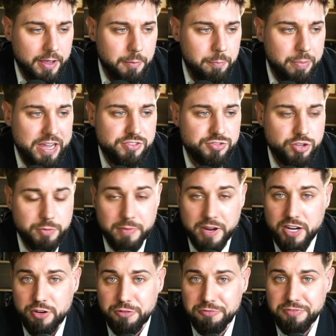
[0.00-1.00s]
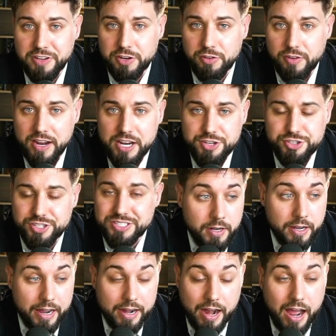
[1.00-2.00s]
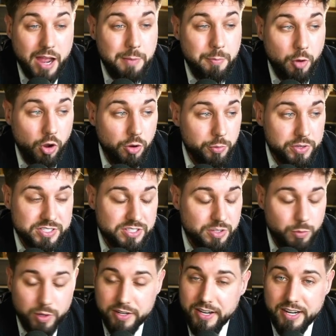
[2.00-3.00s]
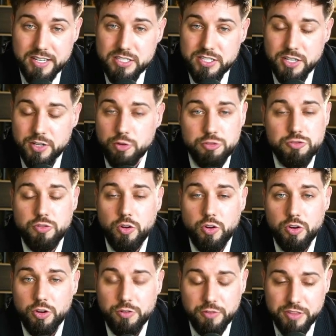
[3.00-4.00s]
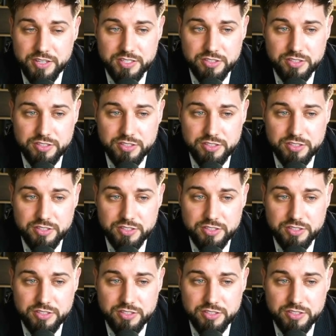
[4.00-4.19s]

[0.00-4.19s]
based on my configurations, and I'm always the one that is in control over these